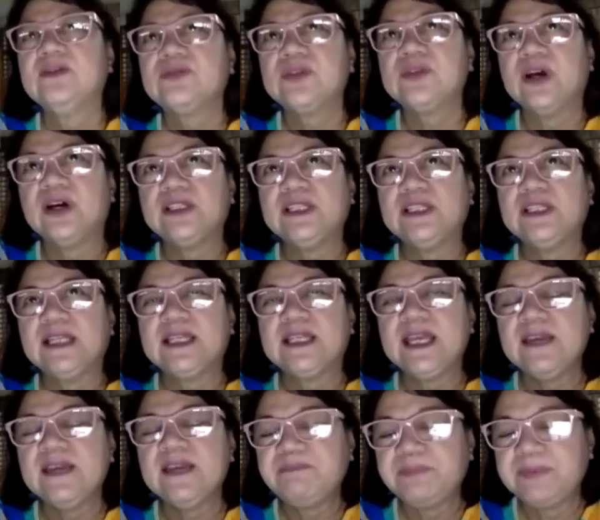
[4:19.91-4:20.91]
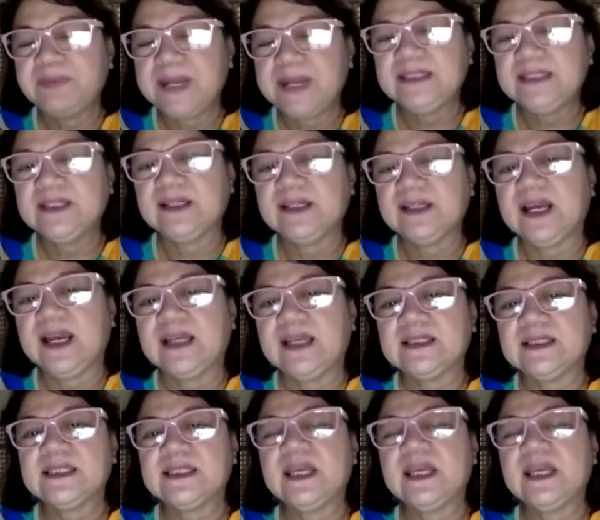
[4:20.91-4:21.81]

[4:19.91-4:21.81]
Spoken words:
so that he plagiarized.